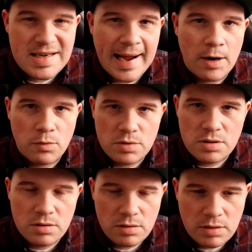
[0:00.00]

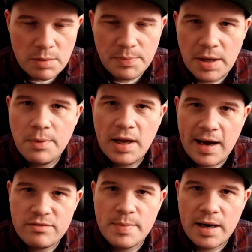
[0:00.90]
doubt that people
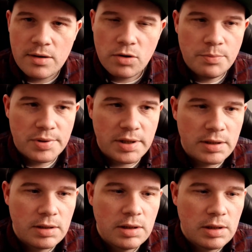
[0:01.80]
have about a company,